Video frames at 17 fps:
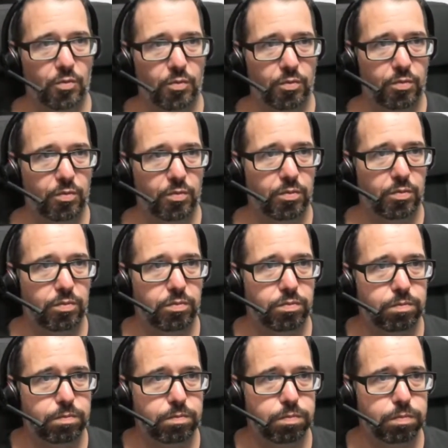nice
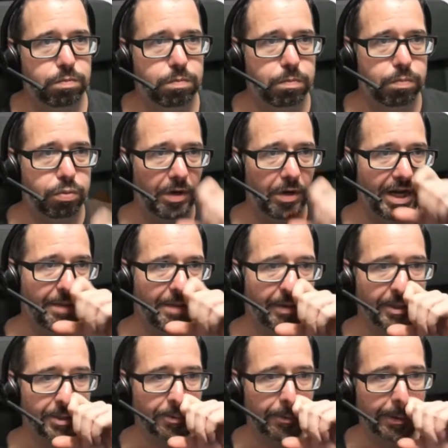Brady
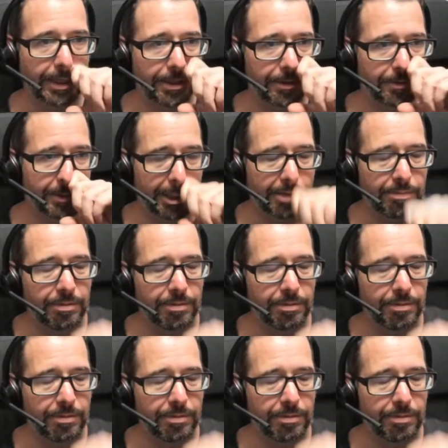Bunch window. I mean, you,